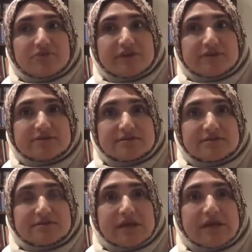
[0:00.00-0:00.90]
right?
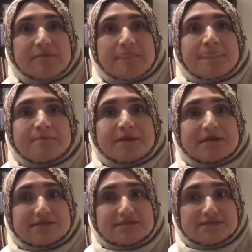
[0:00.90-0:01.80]
Because it's
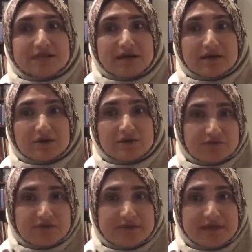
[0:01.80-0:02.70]
not good for me and it's
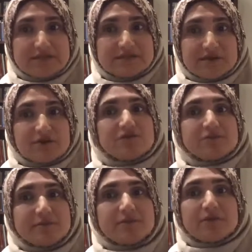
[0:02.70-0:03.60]
not good for people around
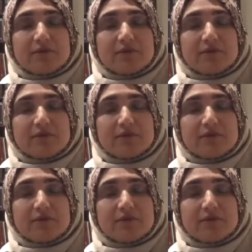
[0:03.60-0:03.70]
me.